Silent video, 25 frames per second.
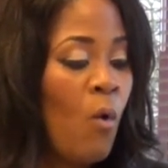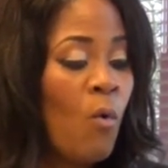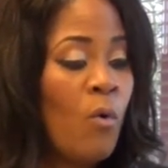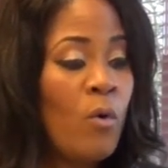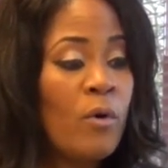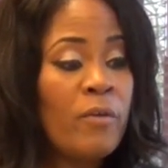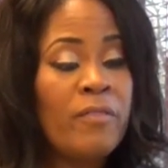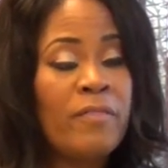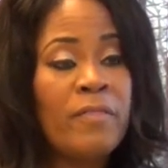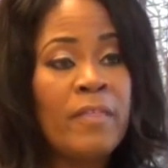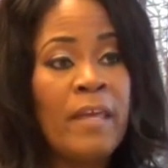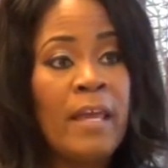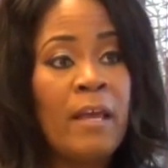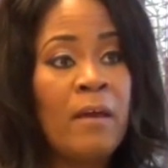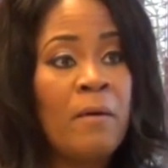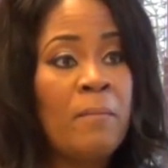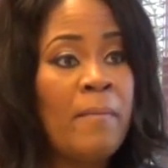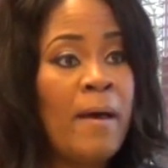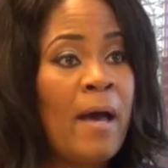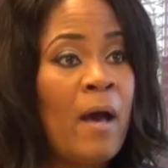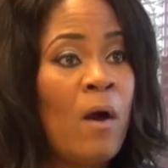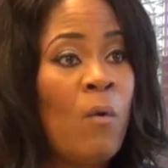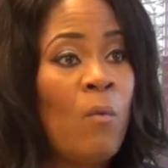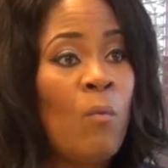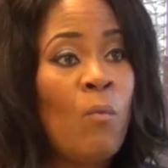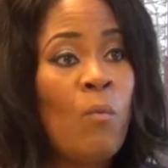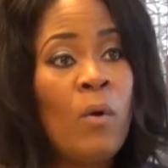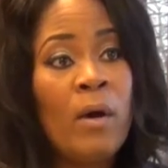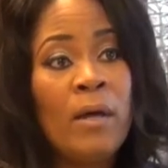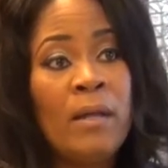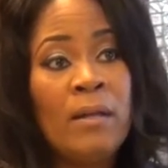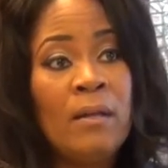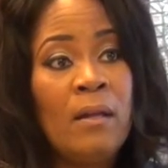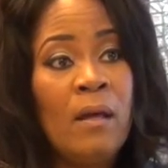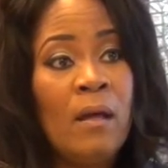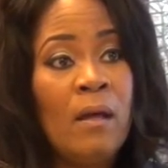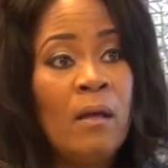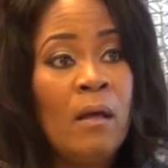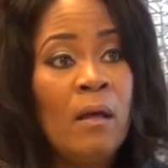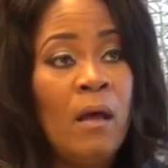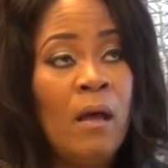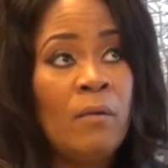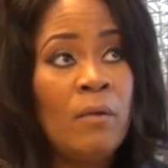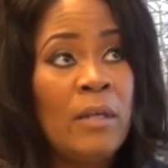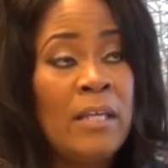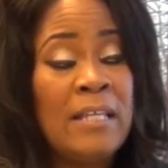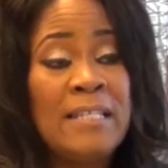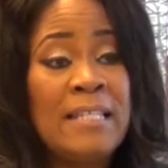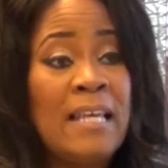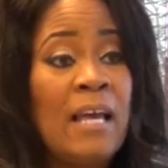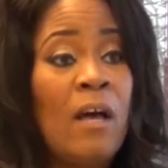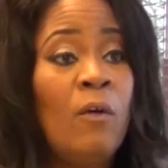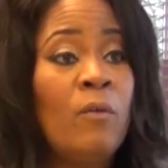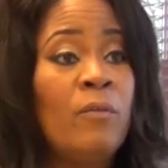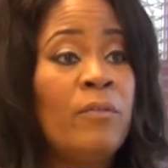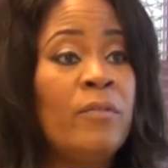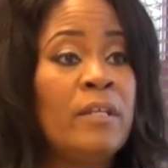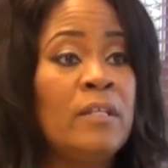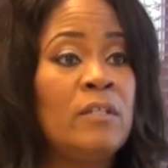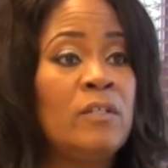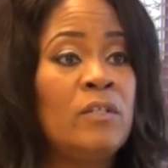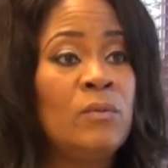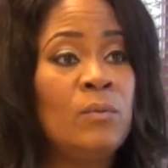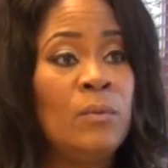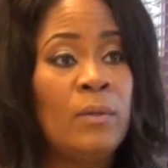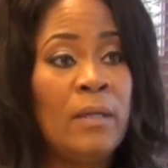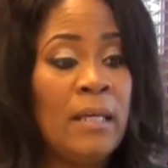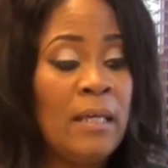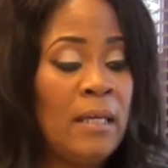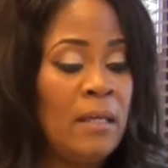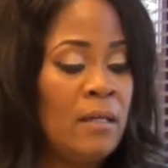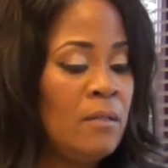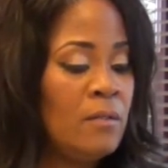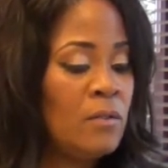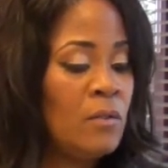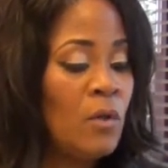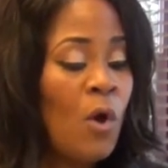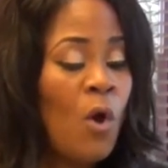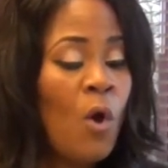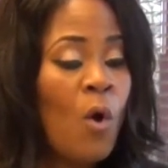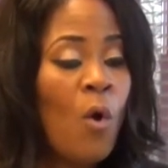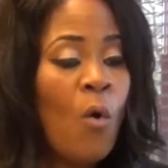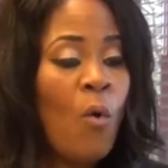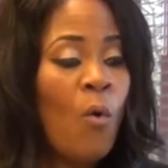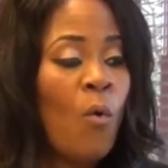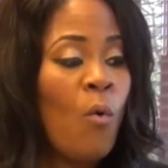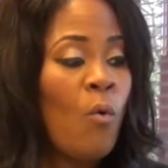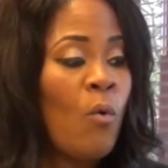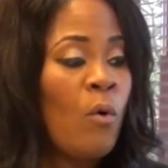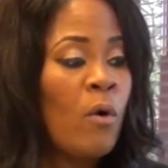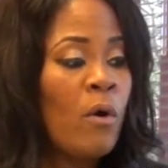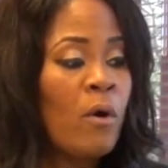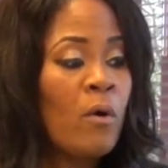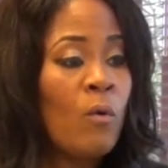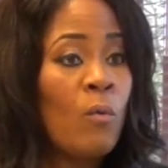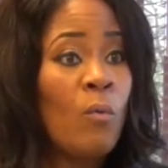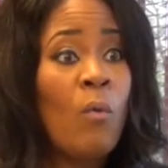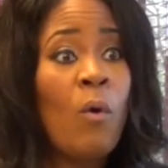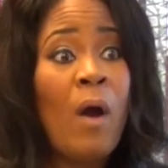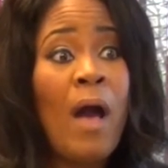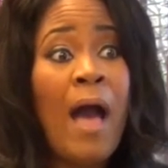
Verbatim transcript: or think about what is healthy to eat or mm-hmm.